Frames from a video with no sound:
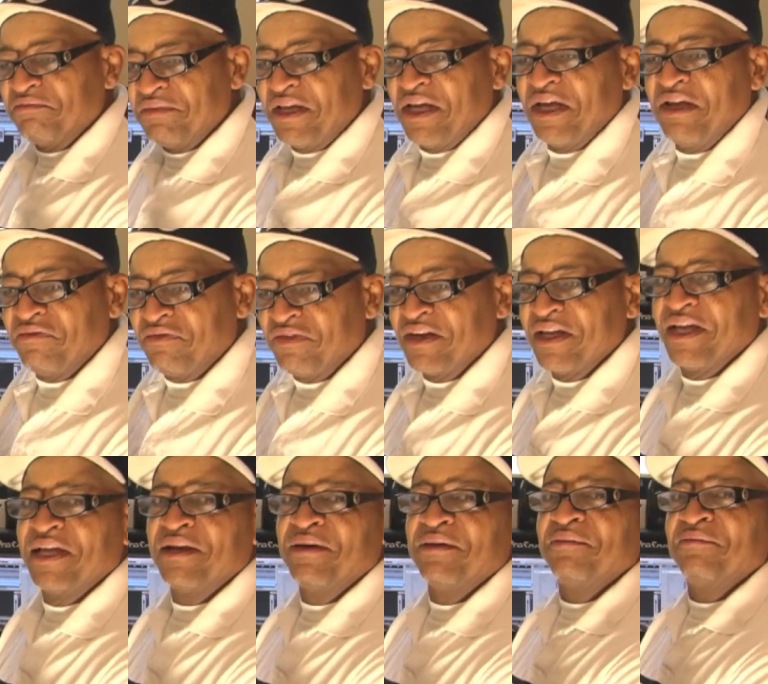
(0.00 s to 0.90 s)
A
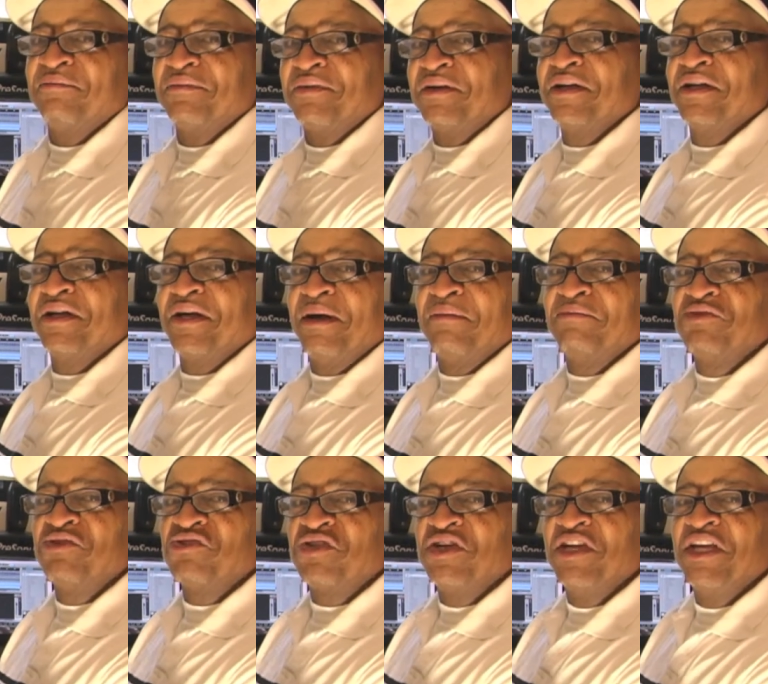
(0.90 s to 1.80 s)
flat. But I'm
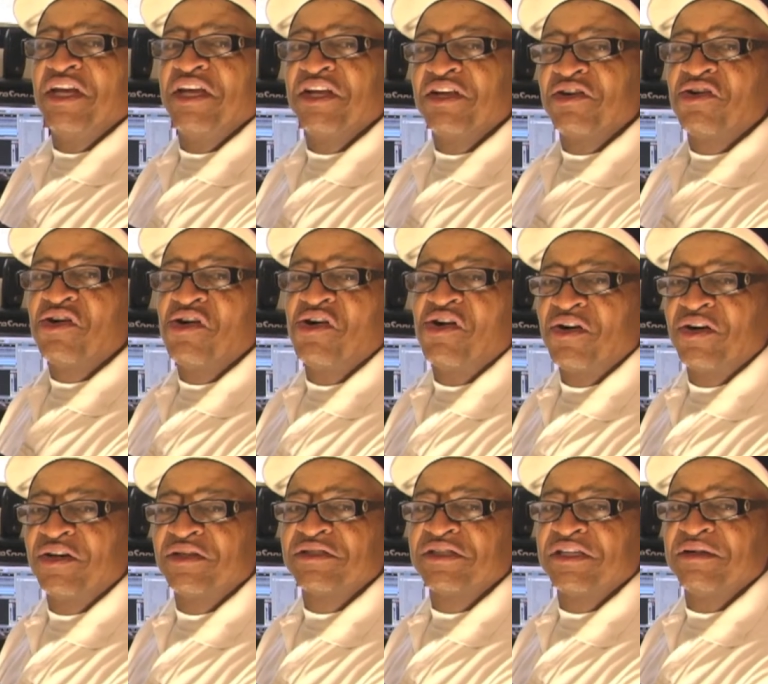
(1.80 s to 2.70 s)
just hitting
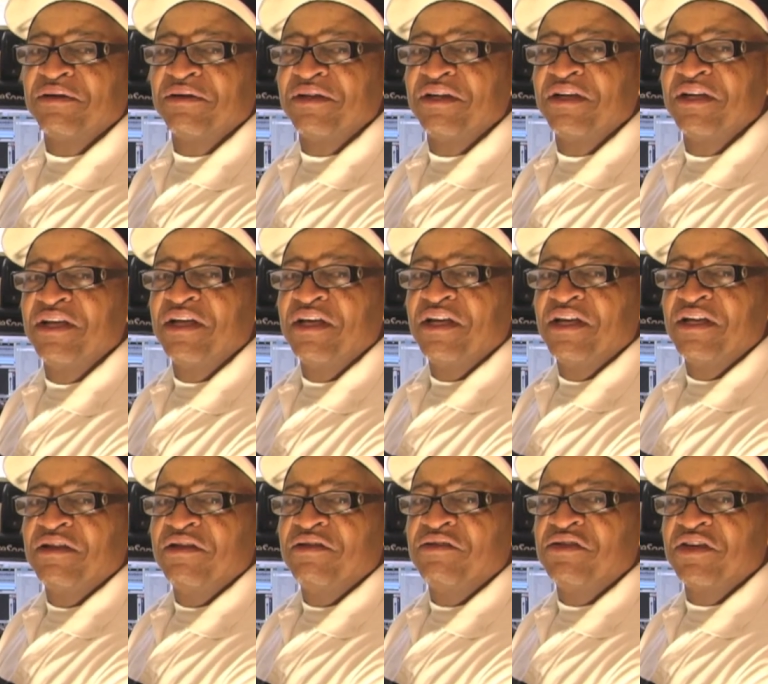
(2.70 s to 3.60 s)
chords
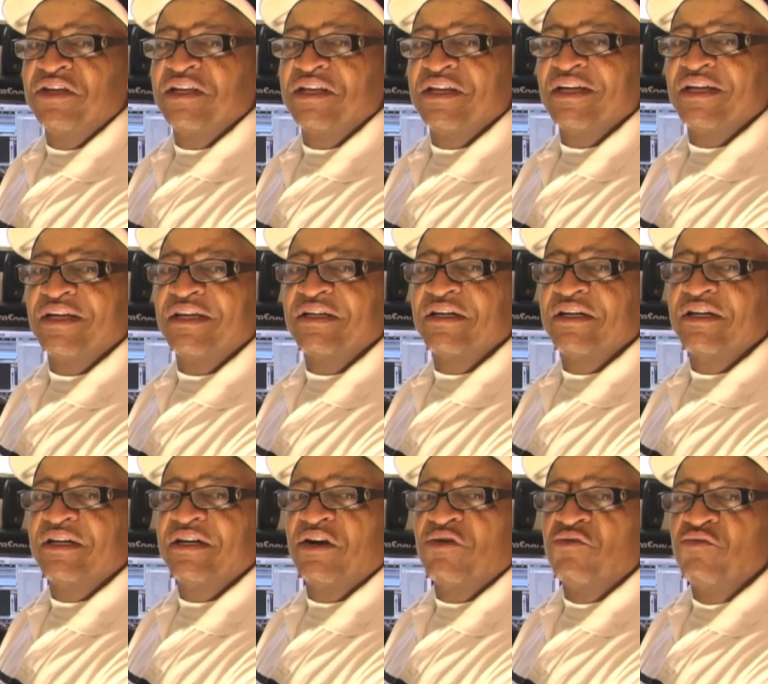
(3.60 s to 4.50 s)
and to get an
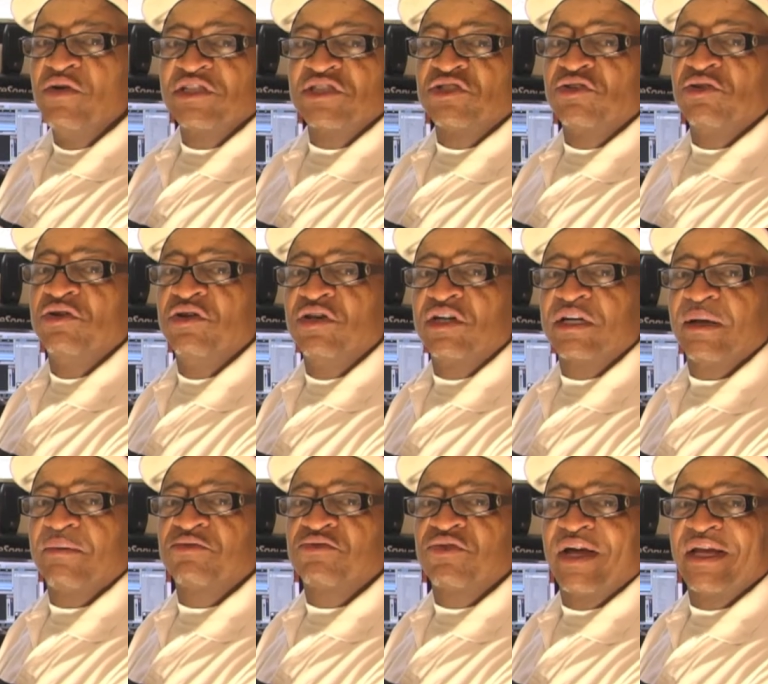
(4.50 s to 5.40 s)
original hook.
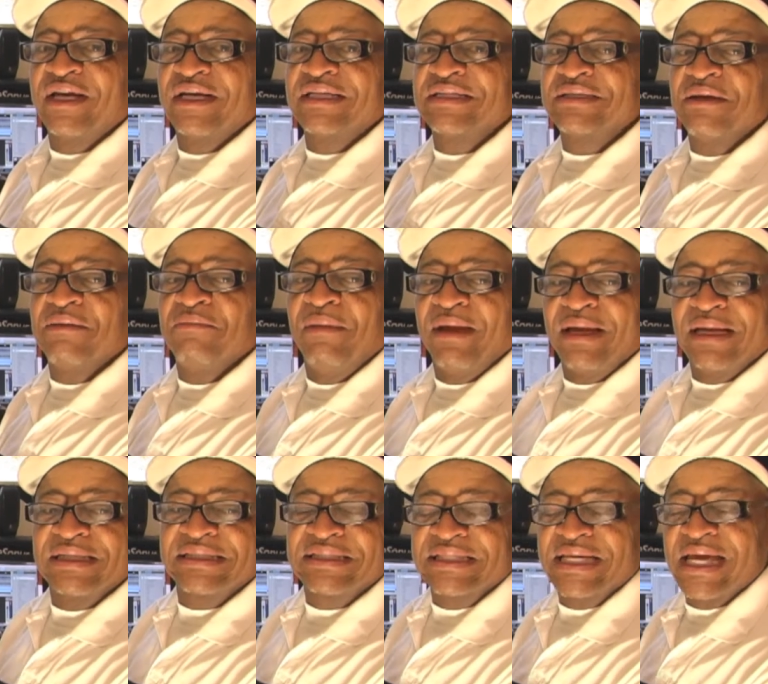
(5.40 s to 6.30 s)
I'm trying to make
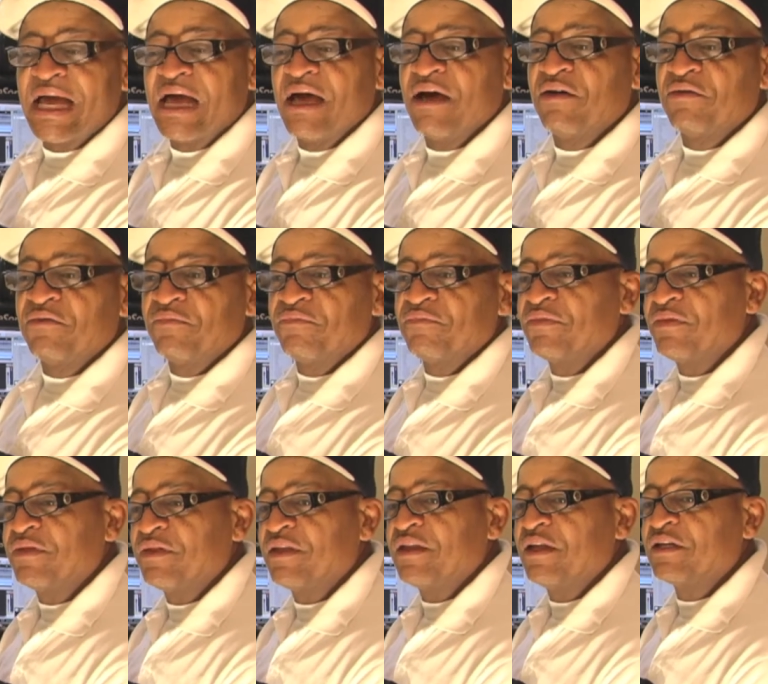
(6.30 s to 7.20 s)
a sound
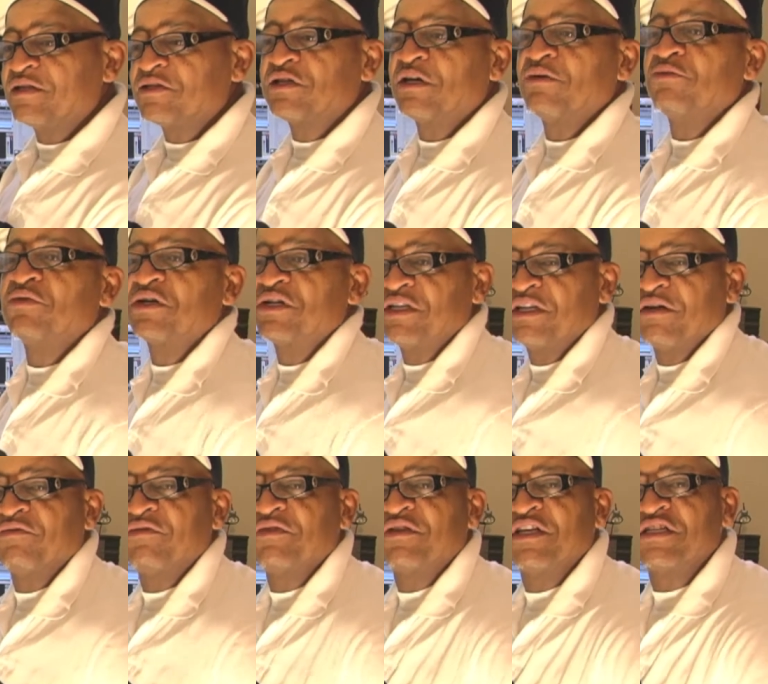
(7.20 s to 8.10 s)
that's somewhat
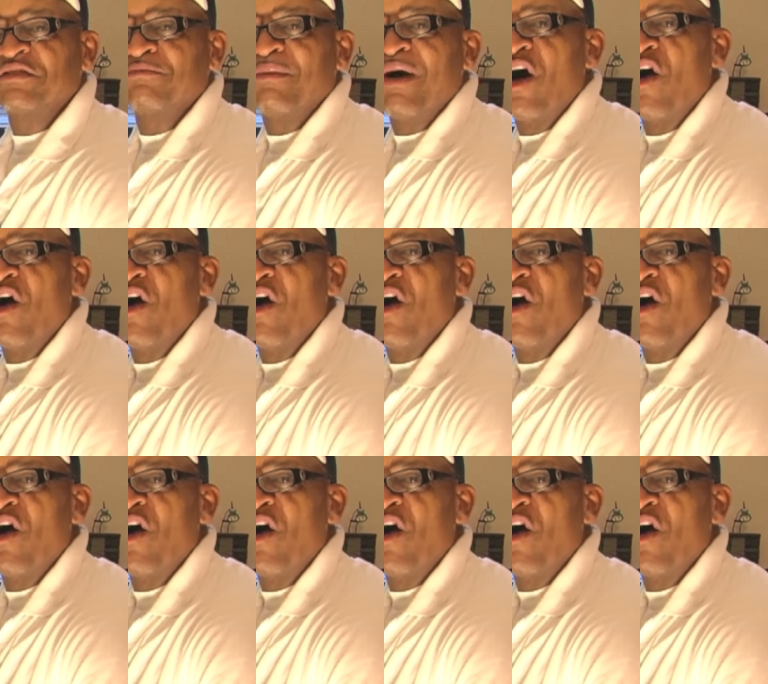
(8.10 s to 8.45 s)
different. That's my